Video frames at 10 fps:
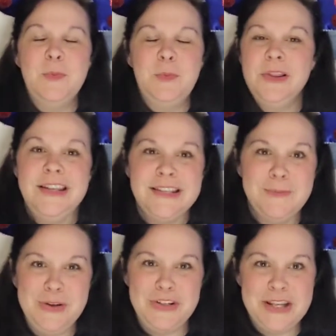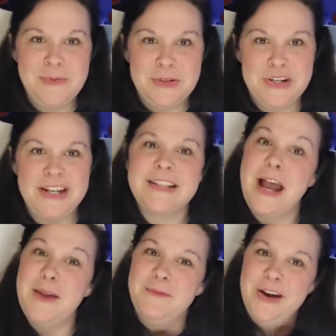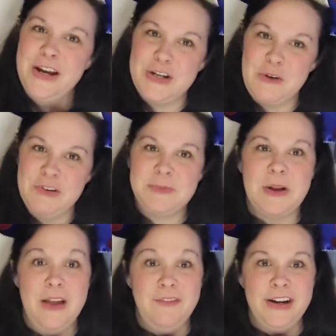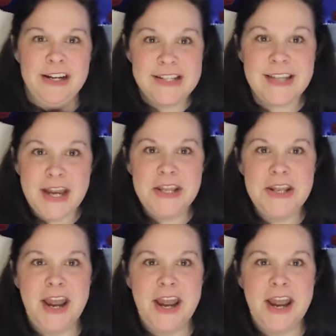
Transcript: Please send me your tips, tricks. I'm very nervous, but I'm very excited.